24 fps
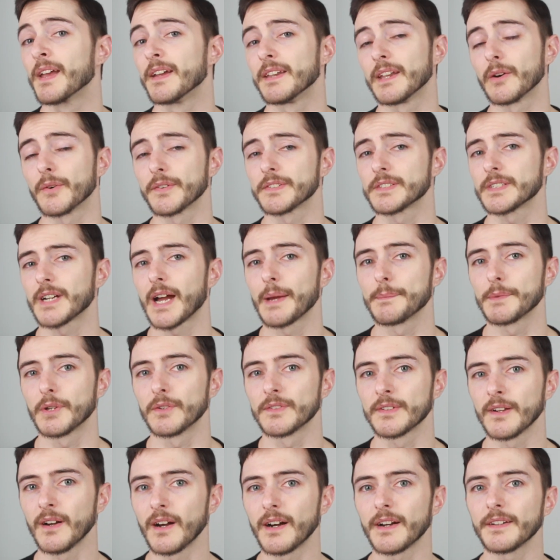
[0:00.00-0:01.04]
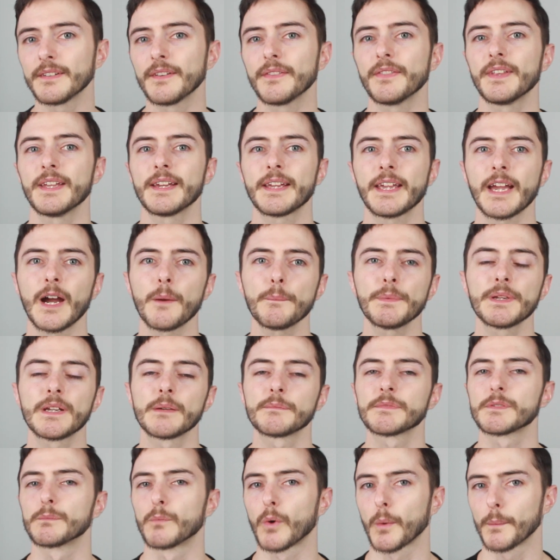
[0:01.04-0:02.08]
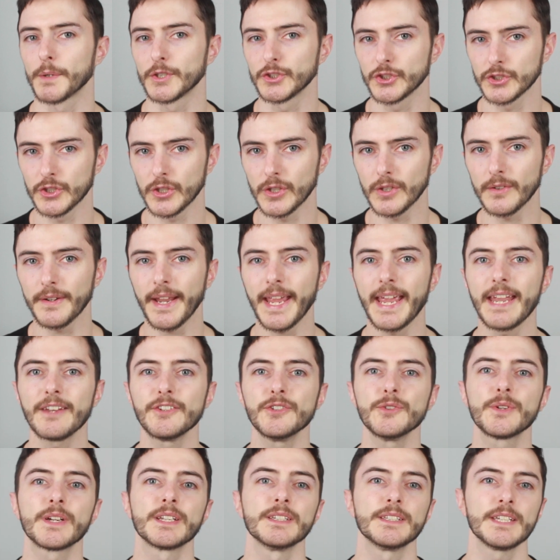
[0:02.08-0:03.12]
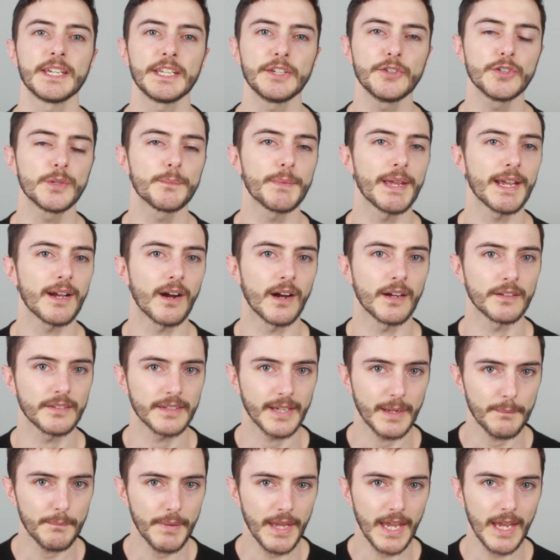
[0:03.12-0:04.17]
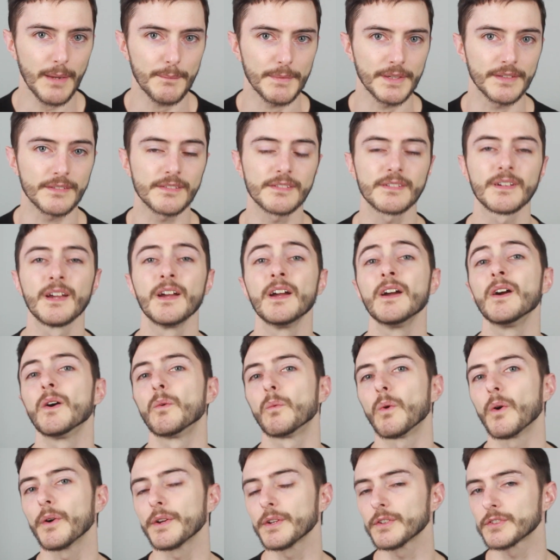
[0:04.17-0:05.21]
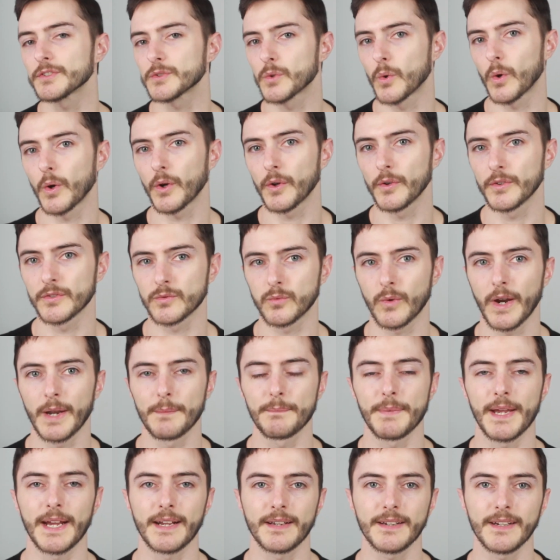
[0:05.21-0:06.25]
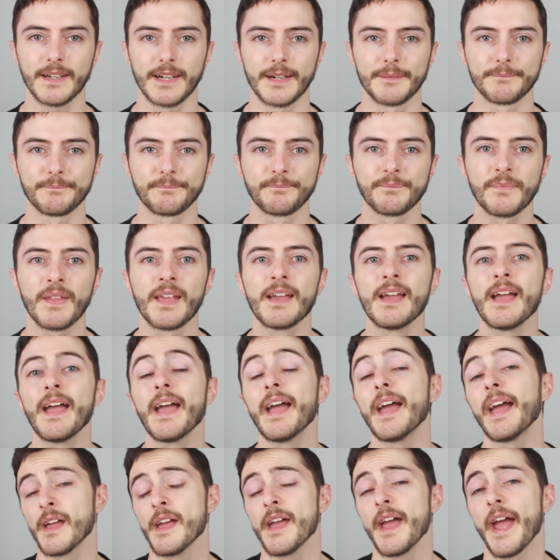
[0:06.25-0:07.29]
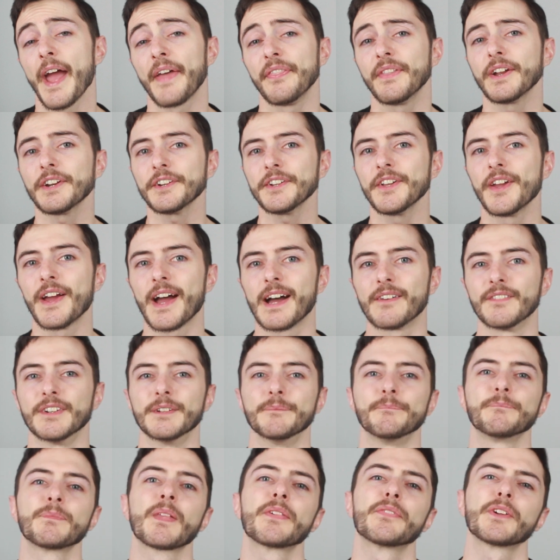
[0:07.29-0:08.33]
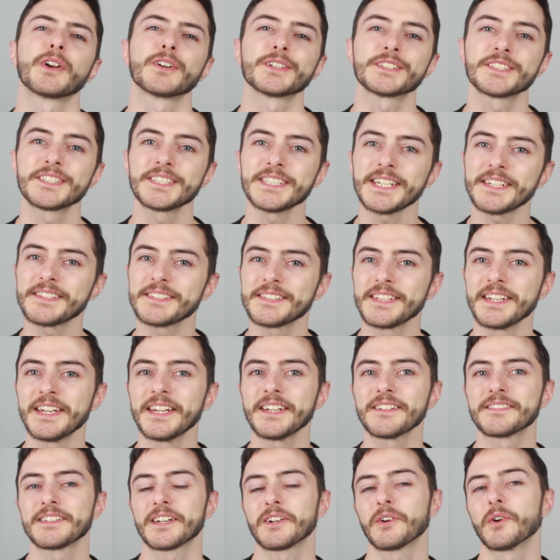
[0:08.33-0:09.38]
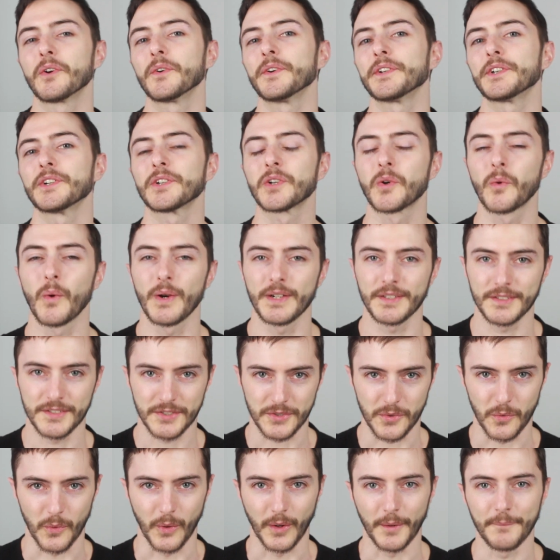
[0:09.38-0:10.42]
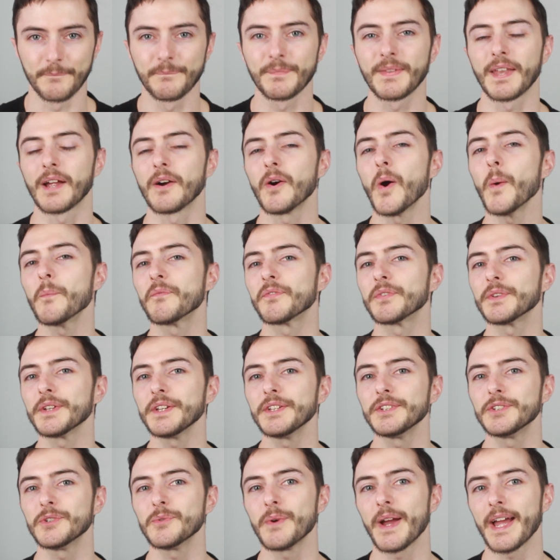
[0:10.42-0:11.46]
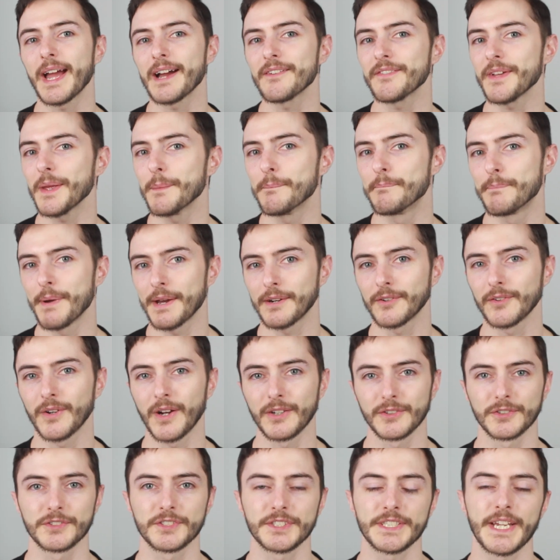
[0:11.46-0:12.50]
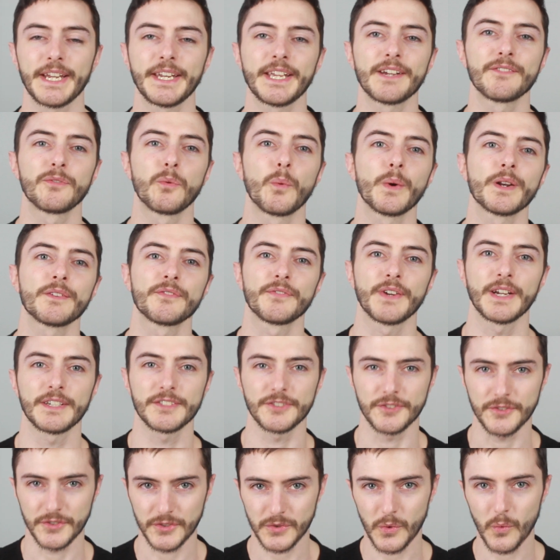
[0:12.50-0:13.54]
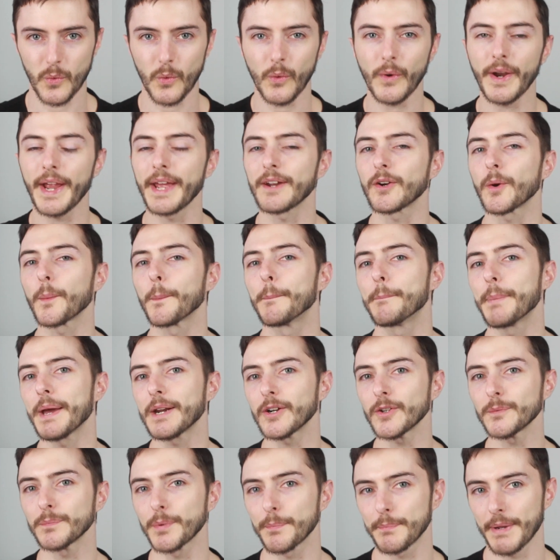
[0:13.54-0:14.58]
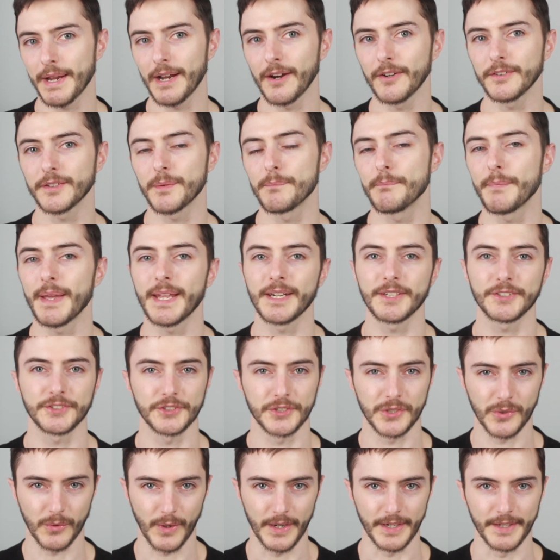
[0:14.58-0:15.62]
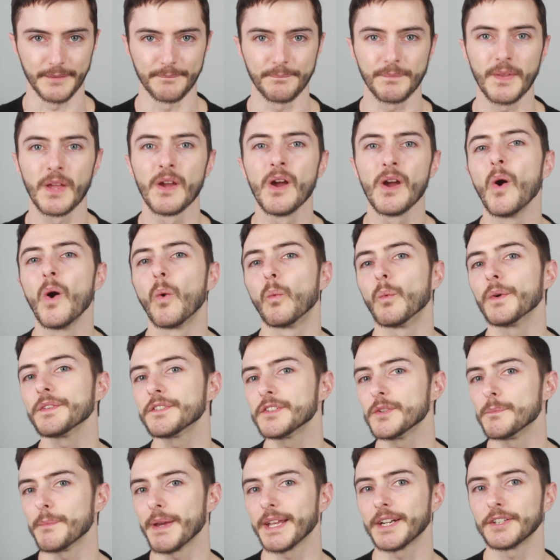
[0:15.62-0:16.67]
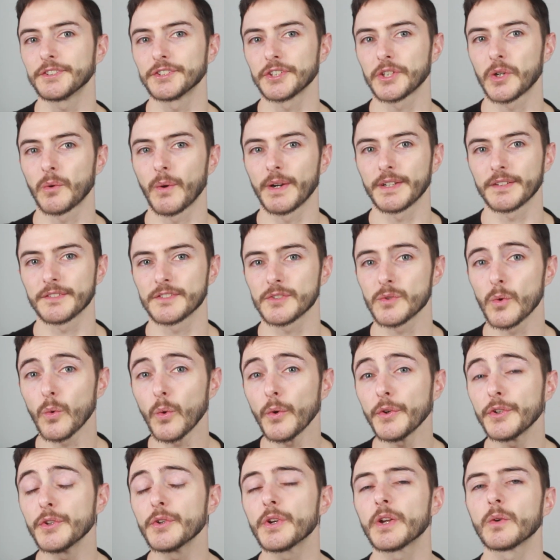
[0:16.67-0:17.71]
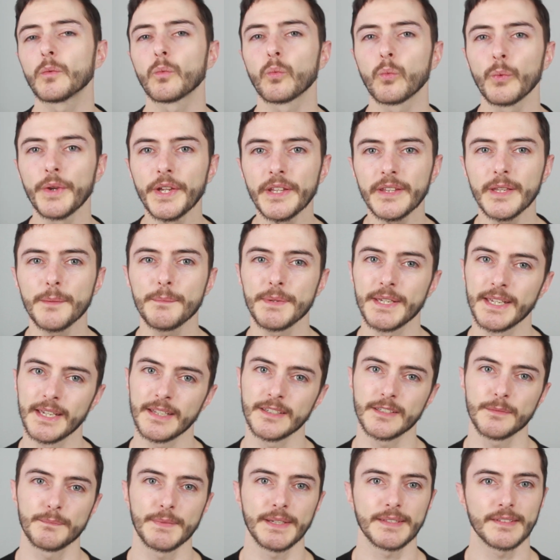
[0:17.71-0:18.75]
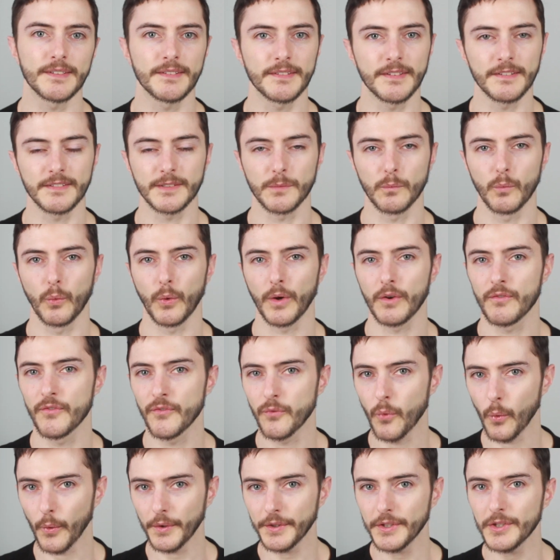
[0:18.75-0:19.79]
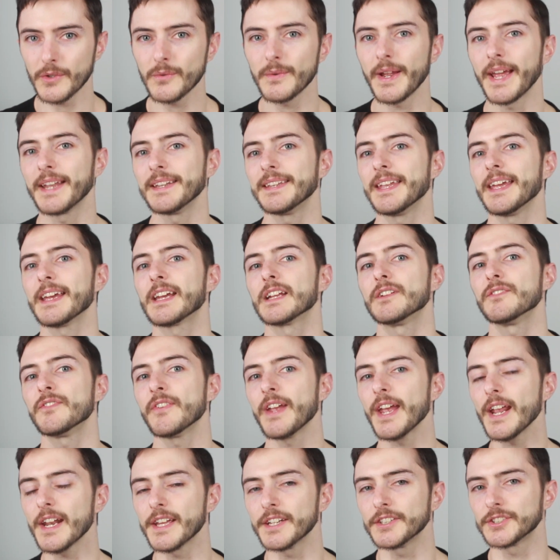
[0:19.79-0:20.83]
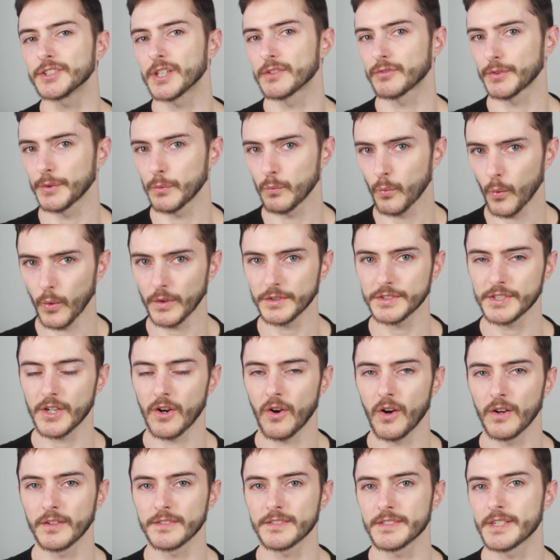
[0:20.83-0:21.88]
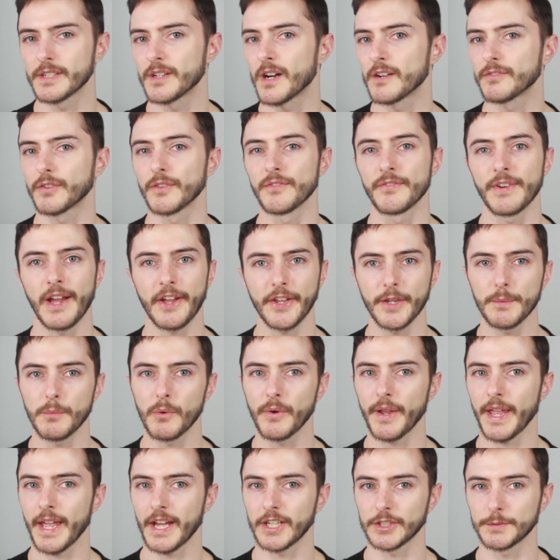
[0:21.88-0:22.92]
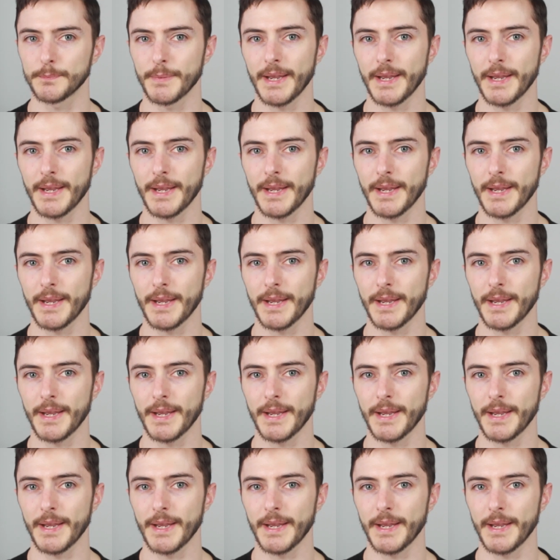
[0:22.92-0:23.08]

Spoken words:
Now, as time goes on, the account becomes more mature and you continue to make on-time payments while your score goes right back up. And there you have it. There are 6 things that hurt your credit score. Now, hopefully you have a better understanding of what affects your score and are better prepared to manage your credit. Once you manage your credit score, you can really begin to make the system work for you and take advantage of rewards cards that offer valuable cash